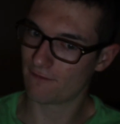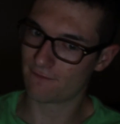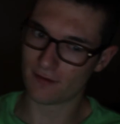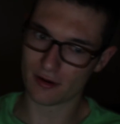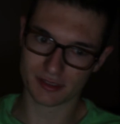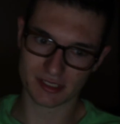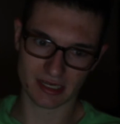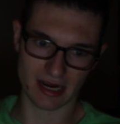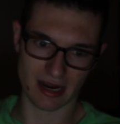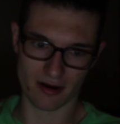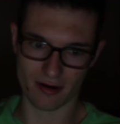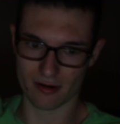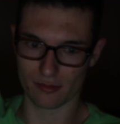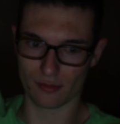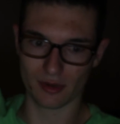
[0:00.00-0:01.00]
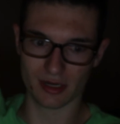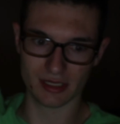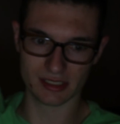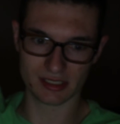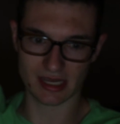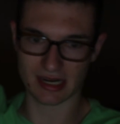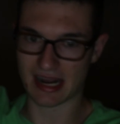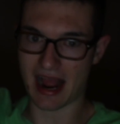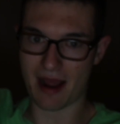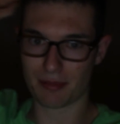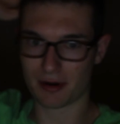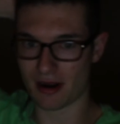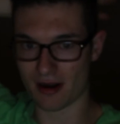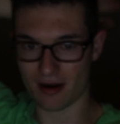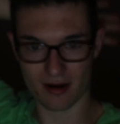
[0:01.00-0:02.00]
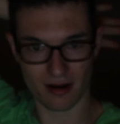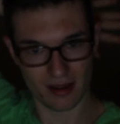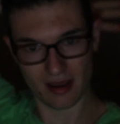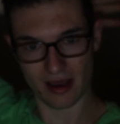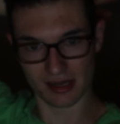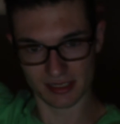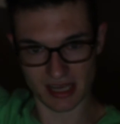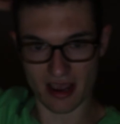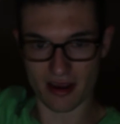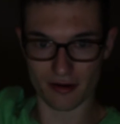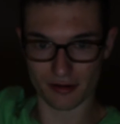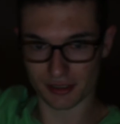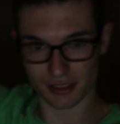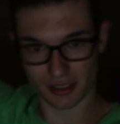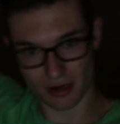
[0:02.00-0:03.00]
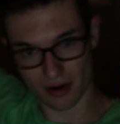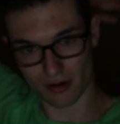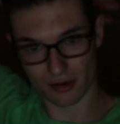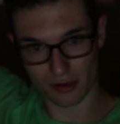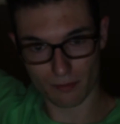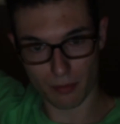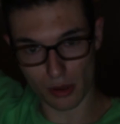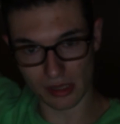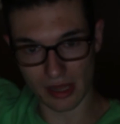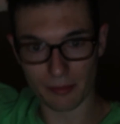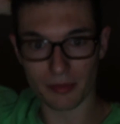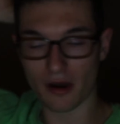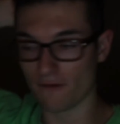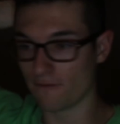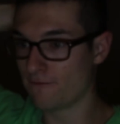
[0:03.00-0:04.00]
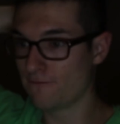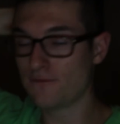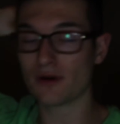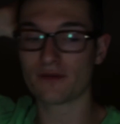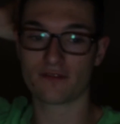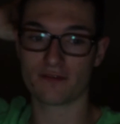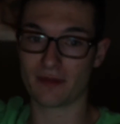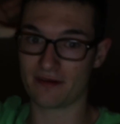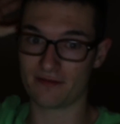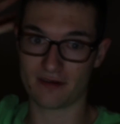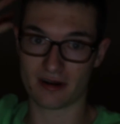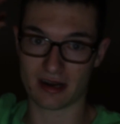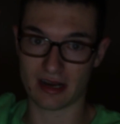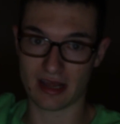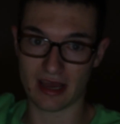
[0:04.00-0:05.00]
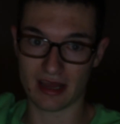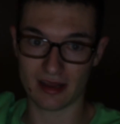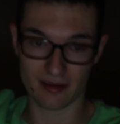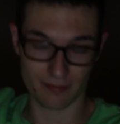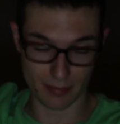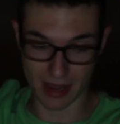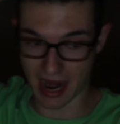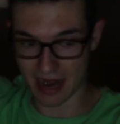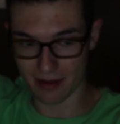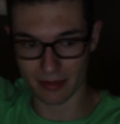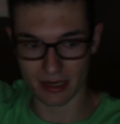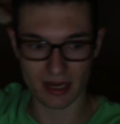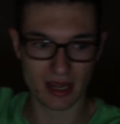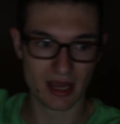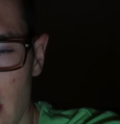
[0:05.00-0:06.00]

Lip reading: First thing I heard was a cop car, a tire pull up a foot from my fucking head behind me.